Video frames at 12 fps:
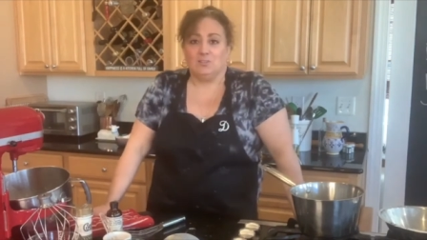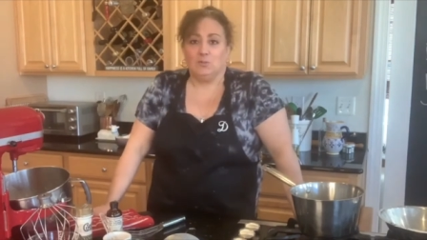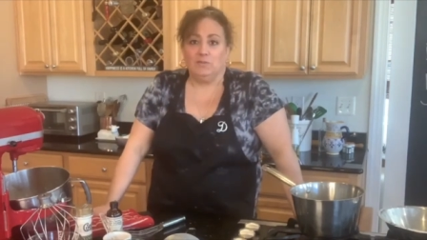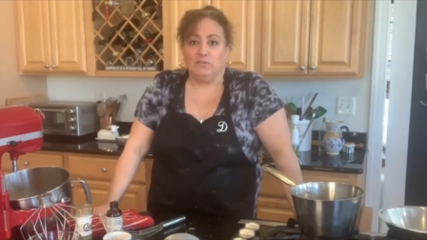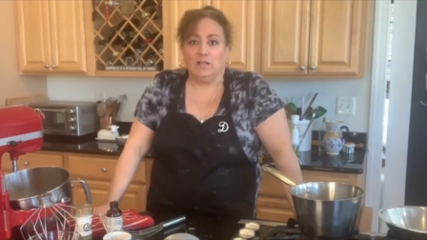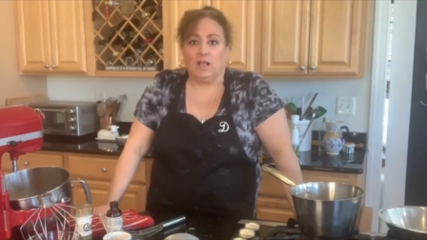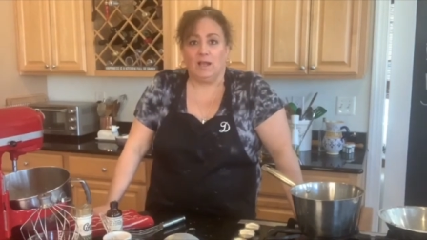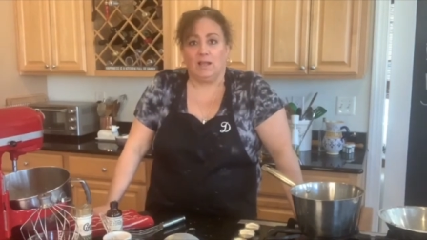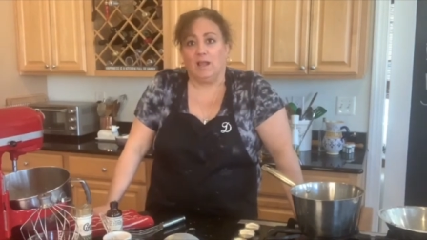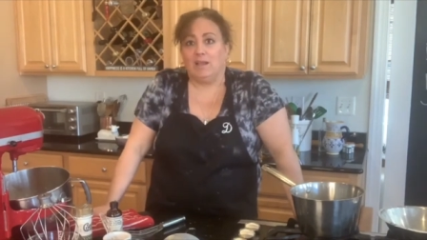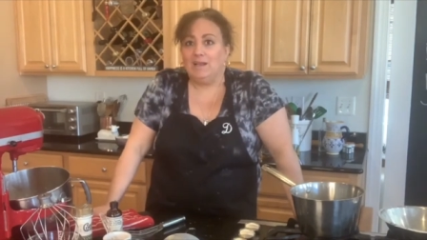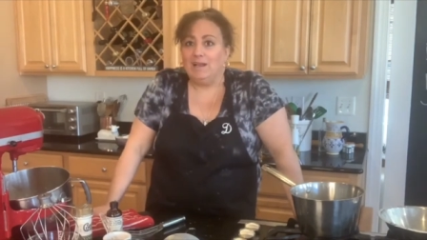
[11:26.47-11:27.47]
12
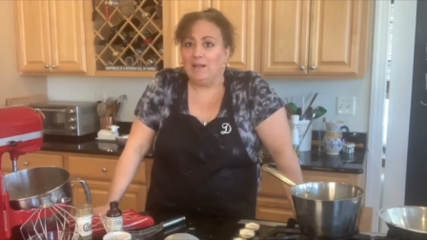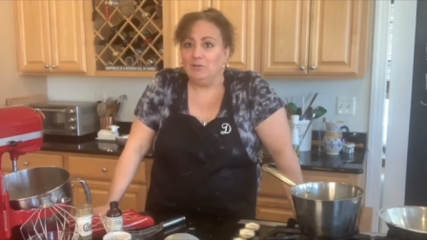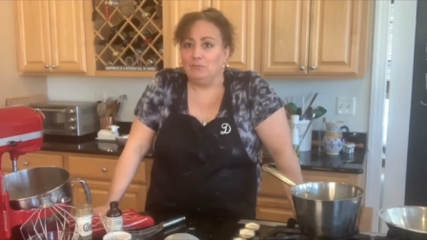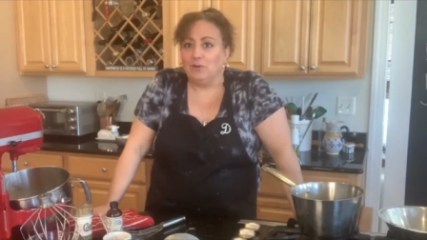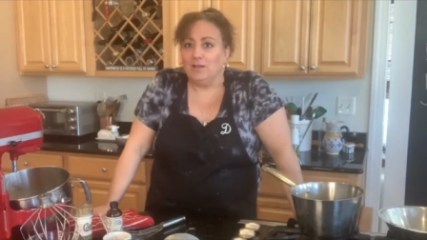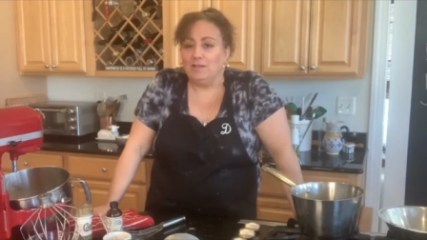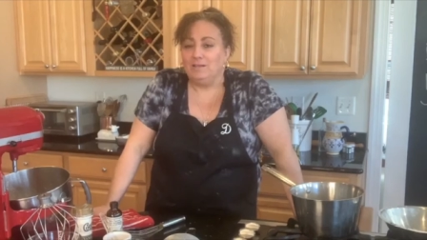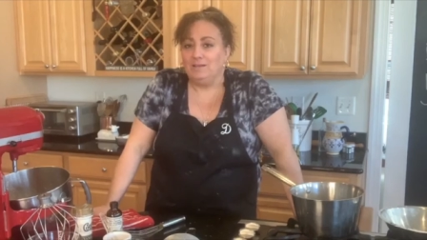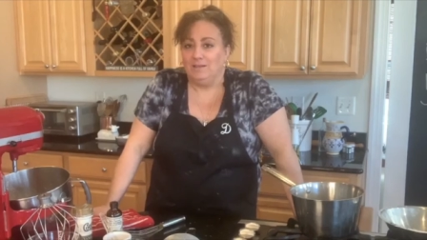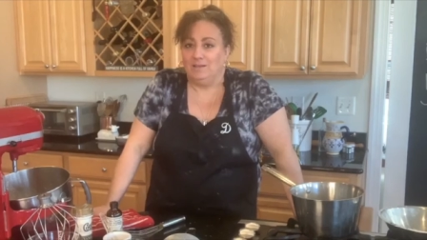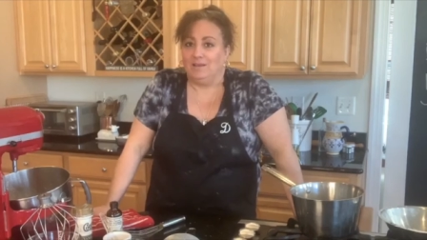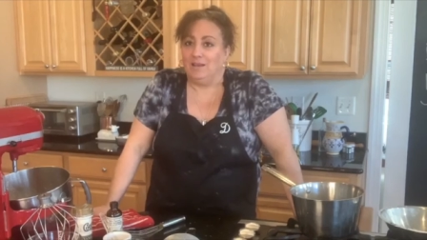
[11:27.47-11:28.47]
o'clock. Gotta run.
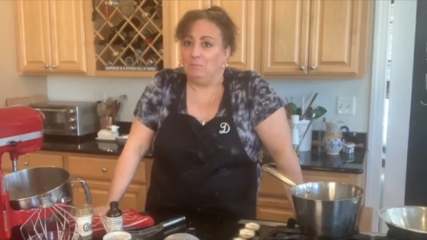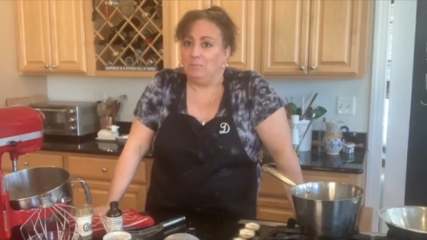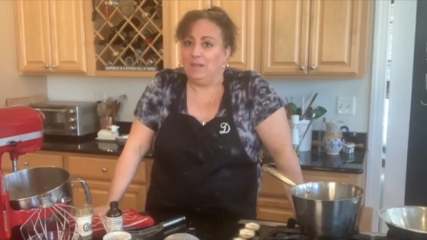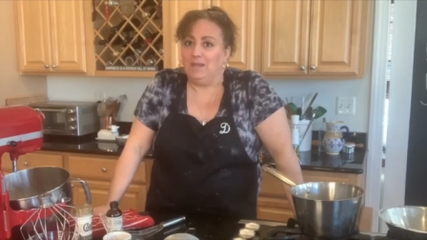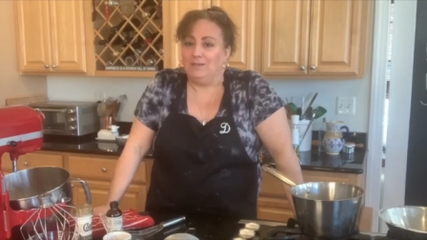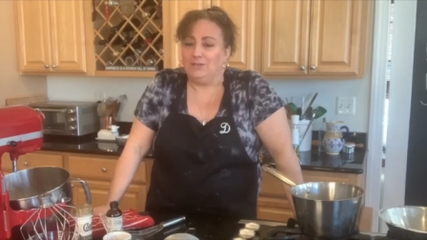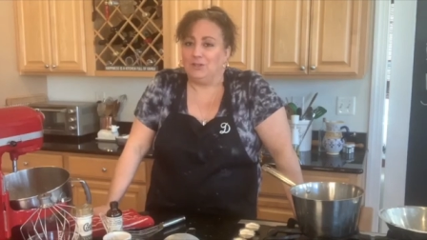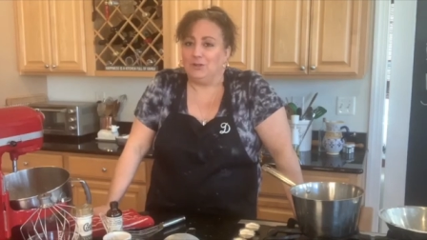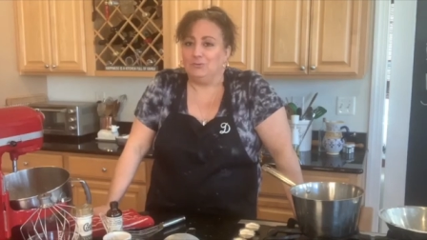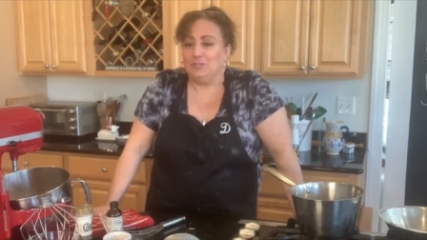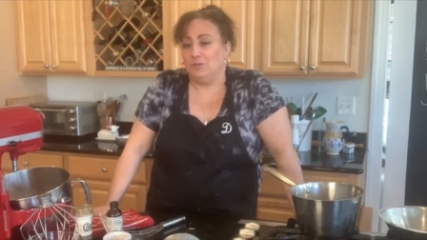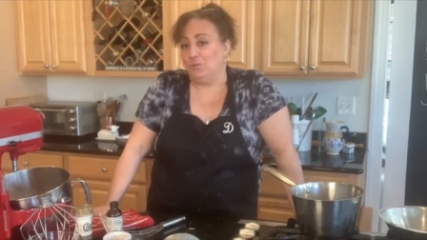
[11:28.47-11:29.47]
Got a meeting to go
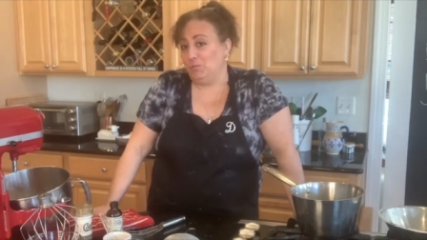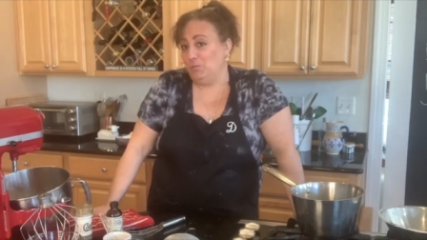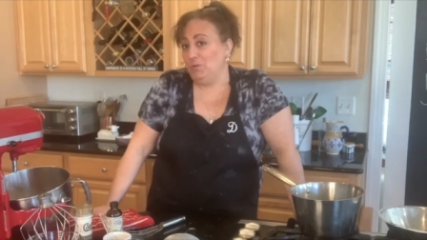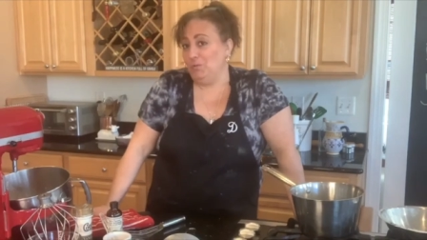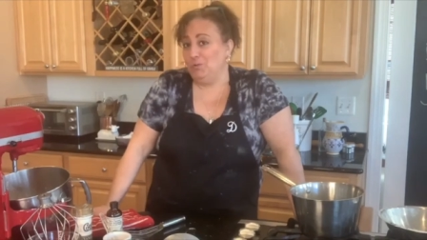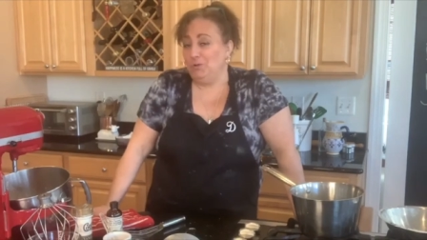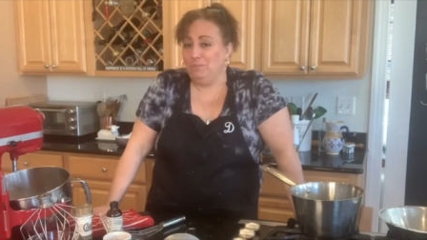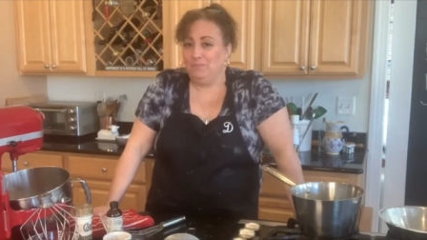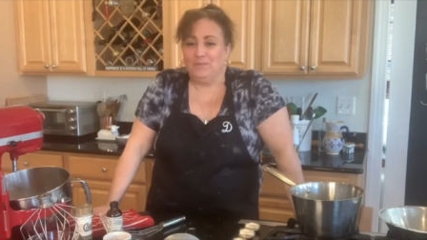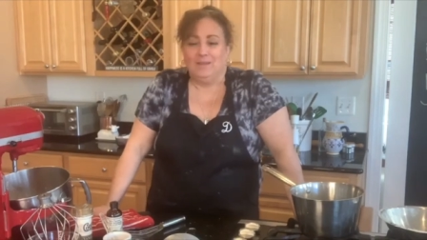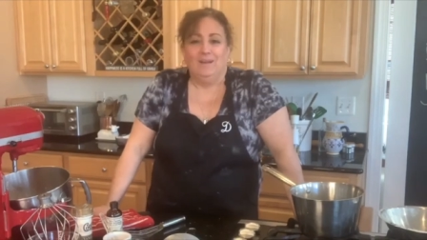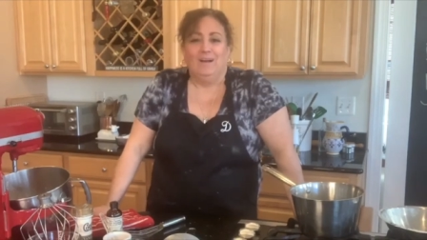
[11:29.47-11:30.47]
to. Woo
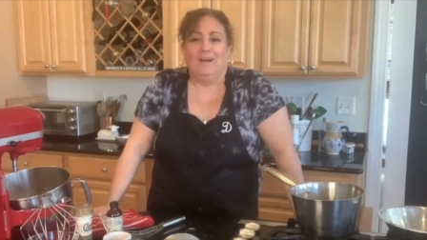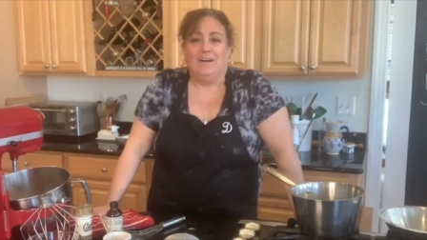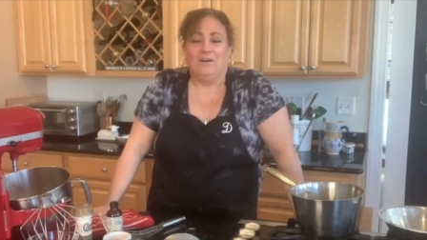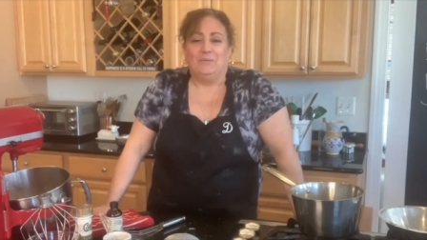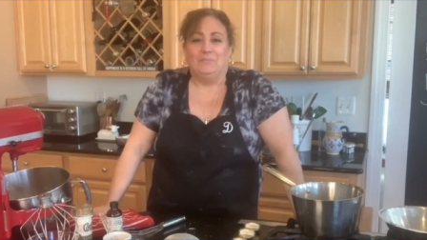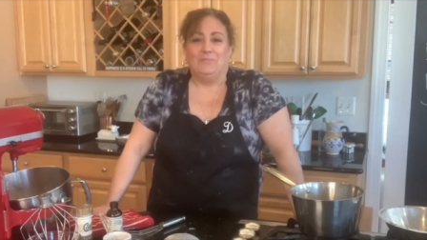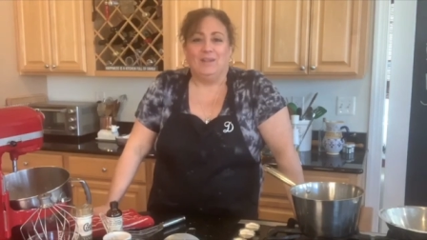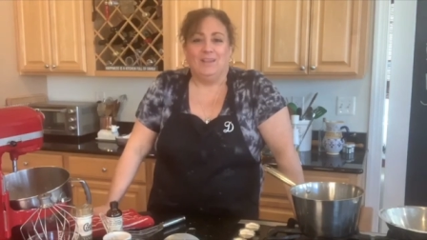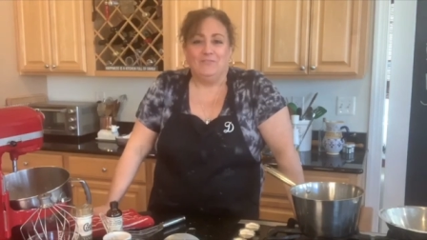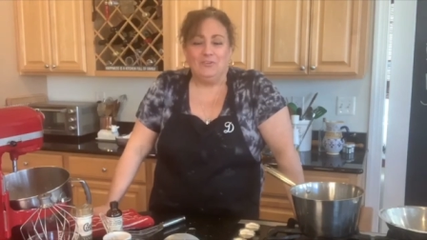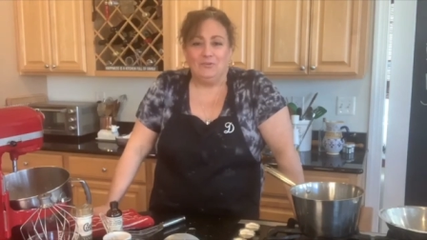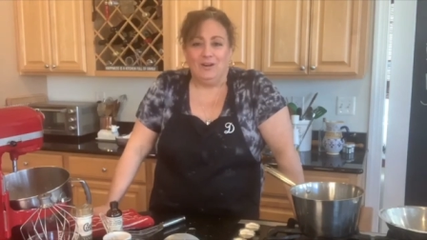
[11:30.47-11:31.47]
woo. But
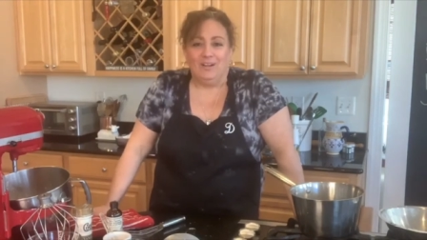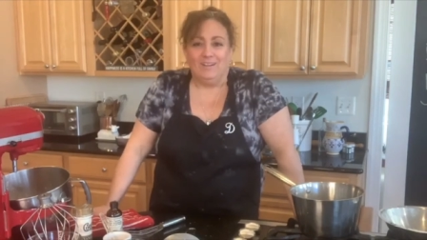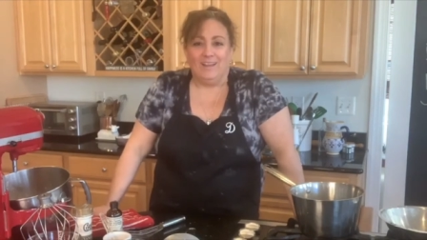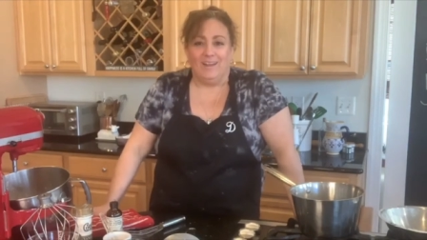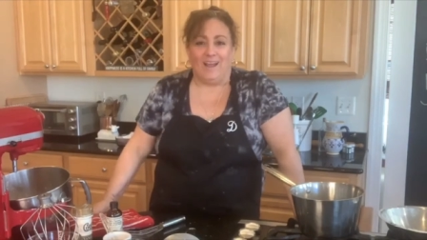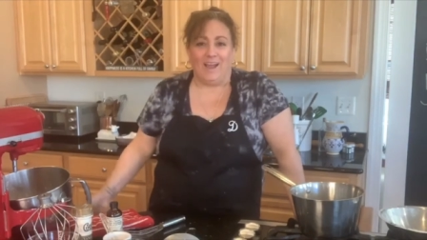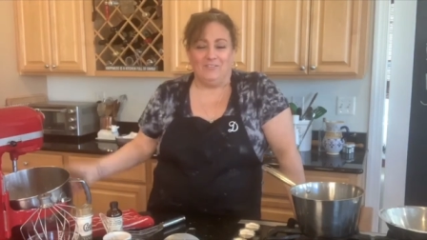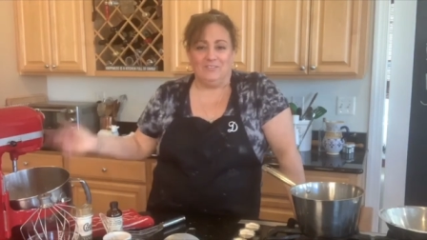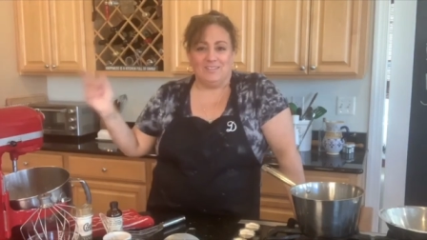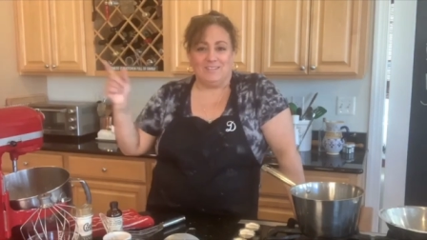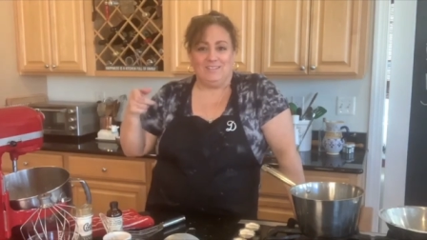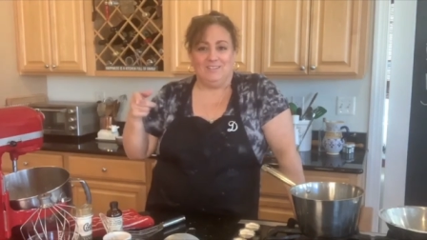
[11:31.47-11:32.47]
love you all, and I will
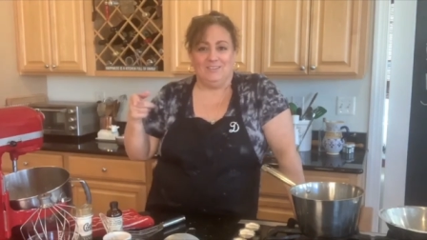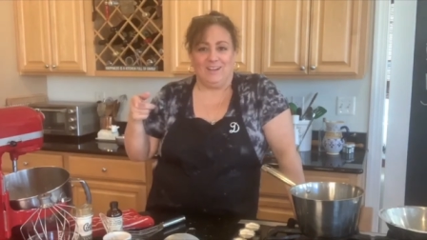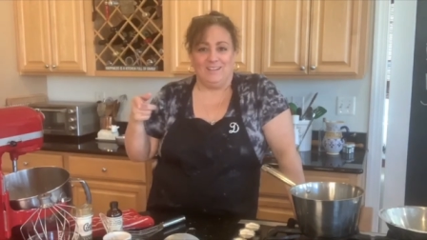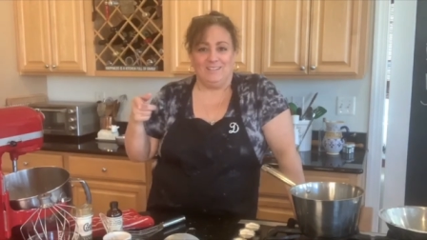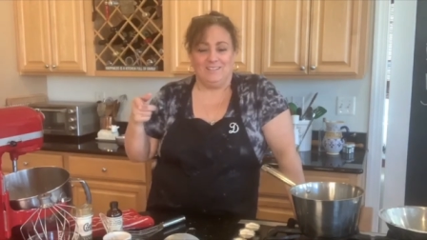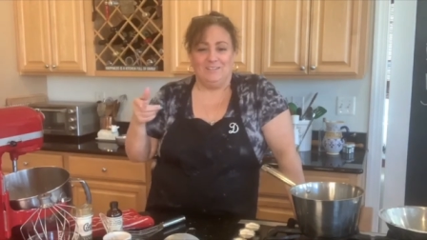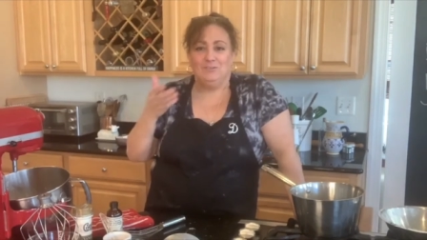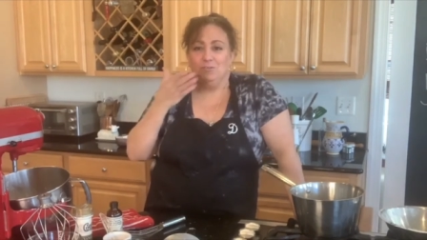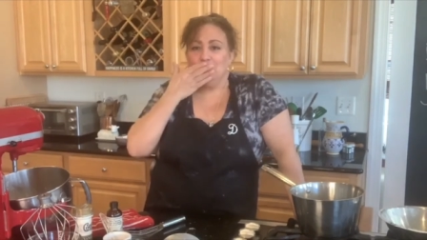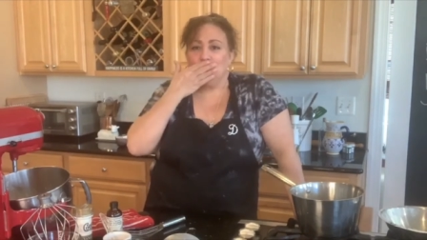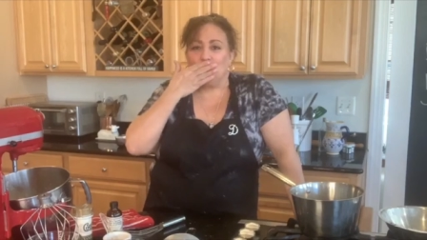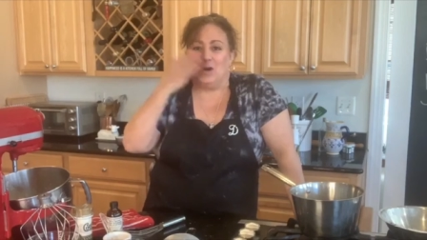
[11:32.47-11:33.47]
see you guys
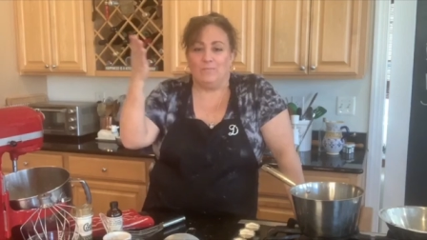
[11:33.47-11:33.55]
soon.